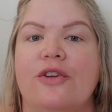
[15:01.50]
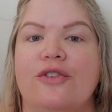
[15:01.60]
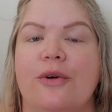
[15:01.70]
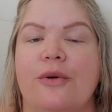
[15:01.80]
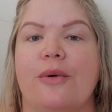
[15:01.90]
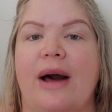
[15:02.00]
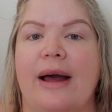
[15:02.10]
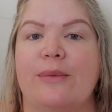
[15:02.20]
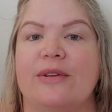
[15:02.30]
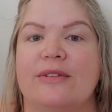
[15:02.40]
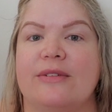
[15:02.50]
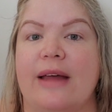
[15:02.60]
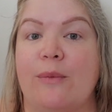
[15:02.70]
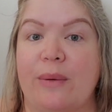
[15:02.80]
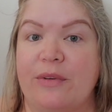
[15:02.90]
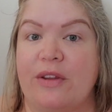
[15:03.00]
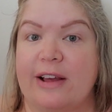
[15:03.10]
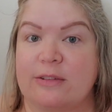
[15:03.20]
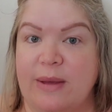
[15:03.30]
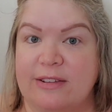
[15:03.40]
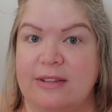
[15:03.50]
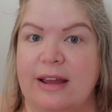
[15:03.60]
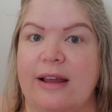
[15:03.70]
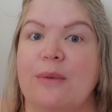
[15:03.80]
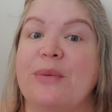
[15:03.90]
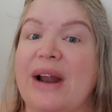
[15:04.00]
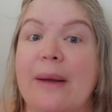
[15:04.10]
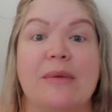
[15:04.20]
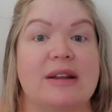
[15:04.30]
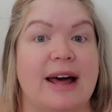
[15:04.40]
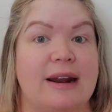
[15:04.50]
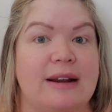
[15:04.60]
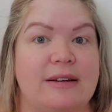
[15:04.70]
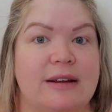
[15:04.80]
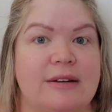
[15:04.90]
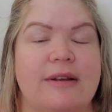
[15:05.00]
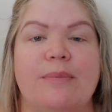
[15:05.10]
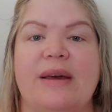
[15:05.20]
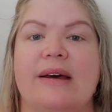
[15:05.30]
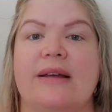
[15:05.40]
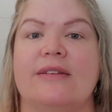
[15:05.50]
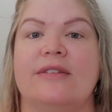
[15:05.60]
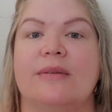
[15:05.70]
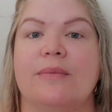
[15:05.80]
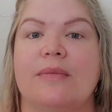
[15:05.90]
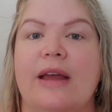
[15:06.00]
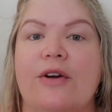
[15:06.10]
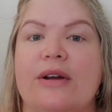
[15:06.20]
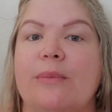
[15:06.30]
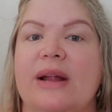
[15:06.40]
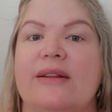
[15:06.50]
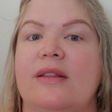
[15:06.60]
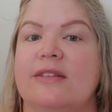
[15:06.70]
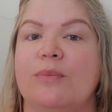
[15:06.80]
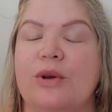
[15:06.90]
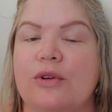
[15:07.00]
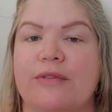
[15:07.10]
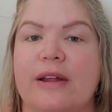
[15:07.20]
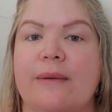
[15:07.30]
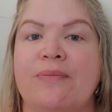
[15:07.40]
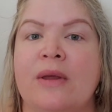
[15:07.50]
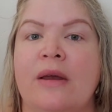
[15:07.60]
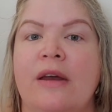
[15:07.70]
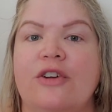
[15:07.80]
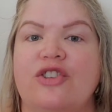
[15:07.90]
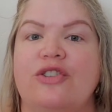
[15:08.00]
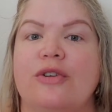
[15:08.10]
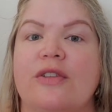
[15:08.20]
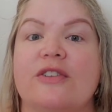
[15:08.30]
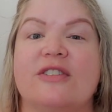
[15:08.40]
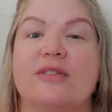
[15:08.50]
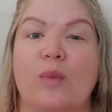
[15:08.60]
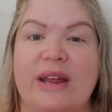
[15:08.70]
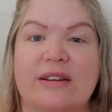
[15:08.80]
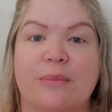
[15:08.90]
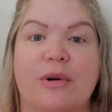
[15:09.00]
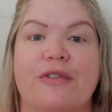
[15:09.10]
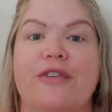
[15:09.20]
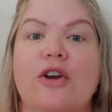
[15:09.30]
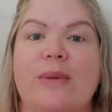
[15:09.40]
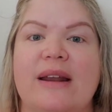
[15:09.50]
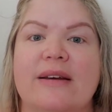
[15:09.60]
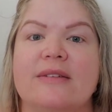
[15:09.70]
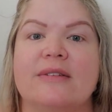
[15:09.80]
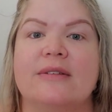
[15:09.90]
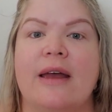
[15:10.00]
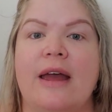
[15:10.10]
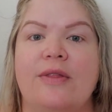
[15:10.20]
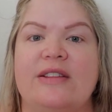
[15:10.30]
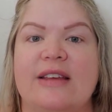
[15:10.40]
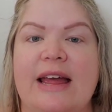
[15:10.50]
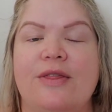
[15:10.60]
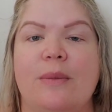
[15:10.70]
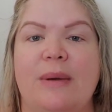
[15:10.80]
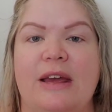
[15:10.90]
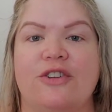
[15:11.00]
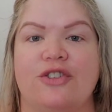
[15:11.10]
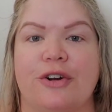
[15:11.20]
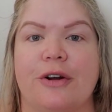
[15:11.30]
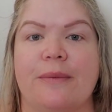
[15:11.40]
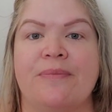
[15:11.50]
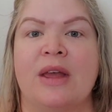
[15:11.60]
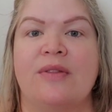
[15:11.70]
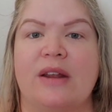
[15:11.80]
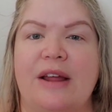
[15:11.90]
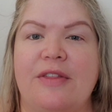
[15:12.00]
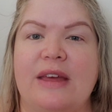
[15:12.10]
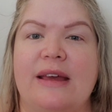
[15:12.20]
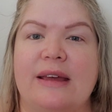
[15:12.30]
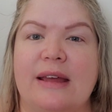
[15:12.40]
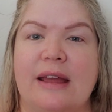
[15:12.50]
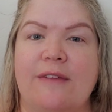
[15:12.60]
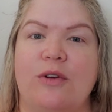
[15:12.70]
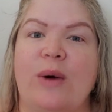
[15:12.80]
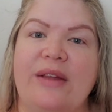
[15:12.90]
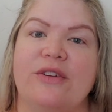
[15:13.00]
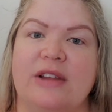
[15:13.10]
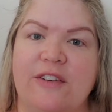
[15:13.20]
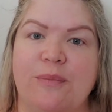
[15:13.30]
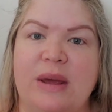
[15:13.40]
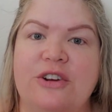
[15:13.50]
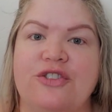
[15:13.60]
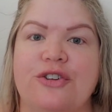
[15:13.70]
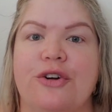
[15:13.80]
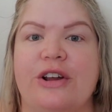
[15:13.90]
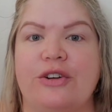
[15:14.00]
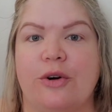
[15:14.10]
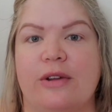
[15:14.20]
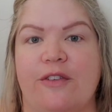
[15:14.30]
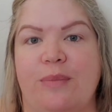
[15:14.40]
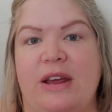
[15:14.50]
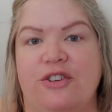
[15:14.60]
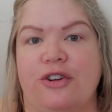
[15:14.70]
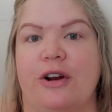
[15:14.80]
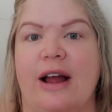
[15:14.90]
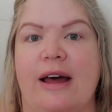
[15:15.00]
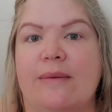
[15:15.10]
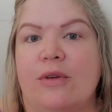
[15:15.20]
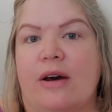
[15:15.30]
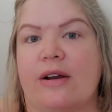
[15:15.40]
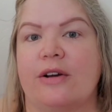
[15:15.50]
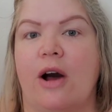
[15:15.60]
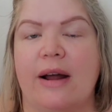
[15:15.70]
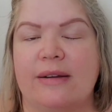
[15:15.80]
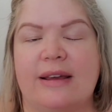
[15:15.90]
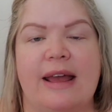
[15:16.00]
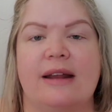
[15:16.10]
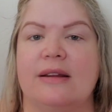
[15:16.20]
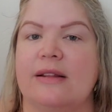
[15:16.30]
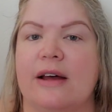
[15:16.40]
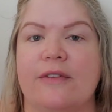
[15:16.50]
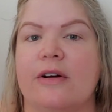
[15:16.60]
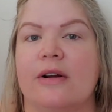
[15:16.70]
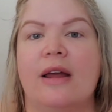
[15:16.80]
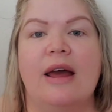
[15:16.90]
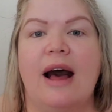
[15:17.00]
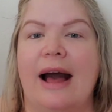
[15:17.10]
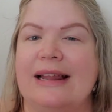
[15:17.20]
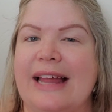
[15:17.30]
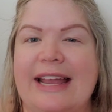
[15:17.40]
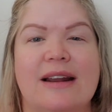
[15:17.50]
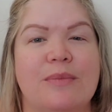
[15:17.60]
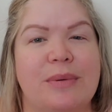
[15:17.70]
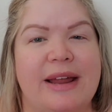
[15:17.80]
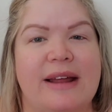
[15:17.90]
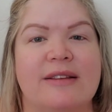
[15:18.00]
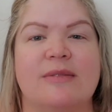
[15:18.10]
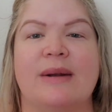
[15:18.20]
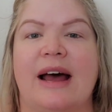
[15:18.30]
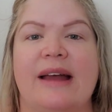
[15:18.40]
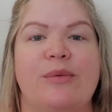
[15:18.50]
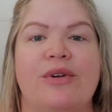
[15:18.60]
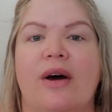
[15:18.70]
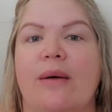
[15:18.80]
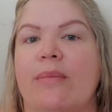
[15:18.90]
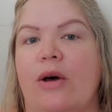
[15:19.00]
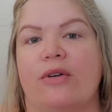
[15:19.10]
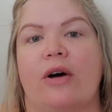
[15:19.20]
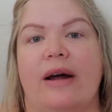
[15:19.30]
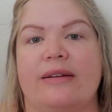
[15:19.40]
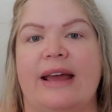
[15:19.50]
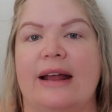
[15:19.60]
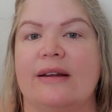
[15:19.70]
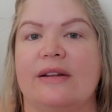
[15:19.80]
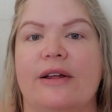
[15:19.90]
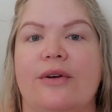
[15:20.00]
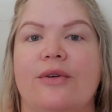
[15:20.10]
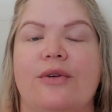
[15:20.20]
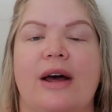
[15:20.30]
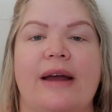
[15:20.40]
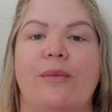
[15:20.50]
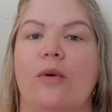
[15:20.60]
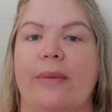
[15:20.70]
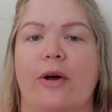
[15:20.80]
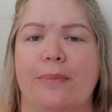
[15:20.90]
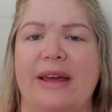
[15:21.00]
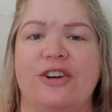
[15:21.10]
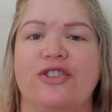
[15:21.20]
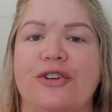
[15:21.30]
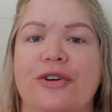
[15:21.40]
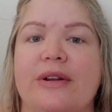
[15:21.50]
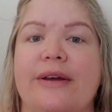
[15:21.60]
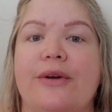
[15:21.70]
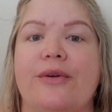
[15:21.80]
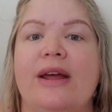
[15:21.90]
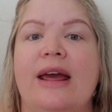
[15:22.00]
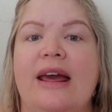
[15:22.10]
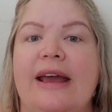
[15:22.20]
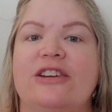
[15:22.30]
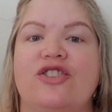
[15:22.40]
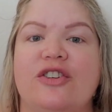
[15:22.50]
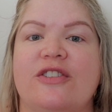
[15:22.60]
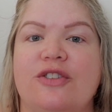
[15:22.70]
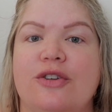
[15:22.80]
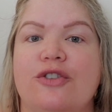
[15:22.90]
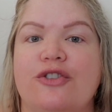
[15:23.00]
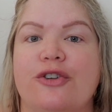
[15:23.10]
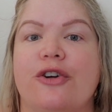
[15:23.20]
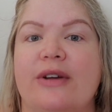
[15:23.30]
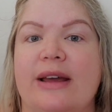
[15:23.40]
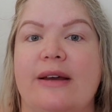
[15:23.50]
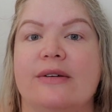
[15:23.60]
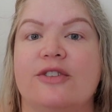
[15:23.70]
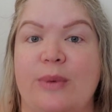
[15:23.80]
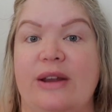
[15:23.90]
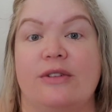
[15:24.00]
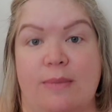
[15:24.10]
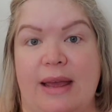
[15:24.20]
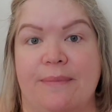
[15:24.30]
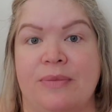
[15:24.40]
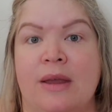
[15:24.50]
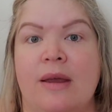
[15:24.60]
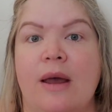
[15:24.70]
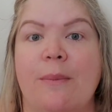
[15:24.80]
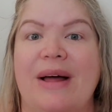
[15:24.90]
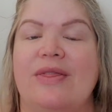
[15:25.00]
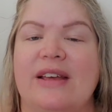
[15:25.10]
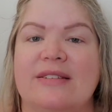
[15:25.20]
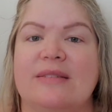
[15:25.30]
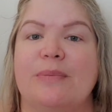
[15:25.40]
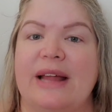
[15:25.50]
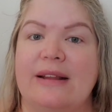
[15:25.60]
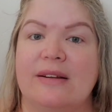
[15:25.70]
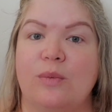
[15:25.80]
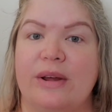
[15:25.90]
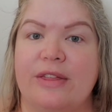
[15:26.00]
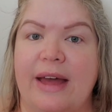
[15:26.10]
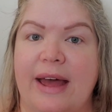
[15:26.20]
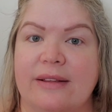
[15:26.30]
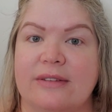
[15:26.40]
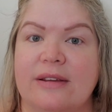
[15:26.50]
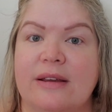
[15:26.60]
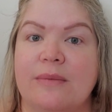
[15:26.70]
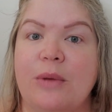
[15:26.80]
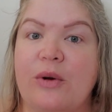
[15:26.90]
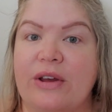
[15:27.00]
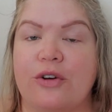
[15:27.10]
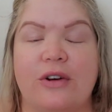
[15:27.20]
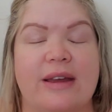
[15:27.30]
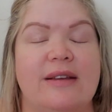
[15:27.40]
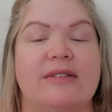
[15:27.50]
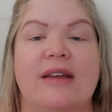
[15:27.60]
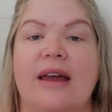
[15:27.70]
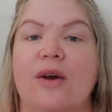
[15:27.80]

So I was, I went for the next best thing, but I'm glad I did because Erica blended this beautifully. She took the sweet perfuminess that's in the pink sugar that I think if you either love pink sugar or you don't love pink sugar, I'm not a cotton candy lover. I like it in blends, but I will not melt cotton candy alone. I won't melt pink sugar alone. It's just too sugary sweet to me. But this blended with that milk and cookies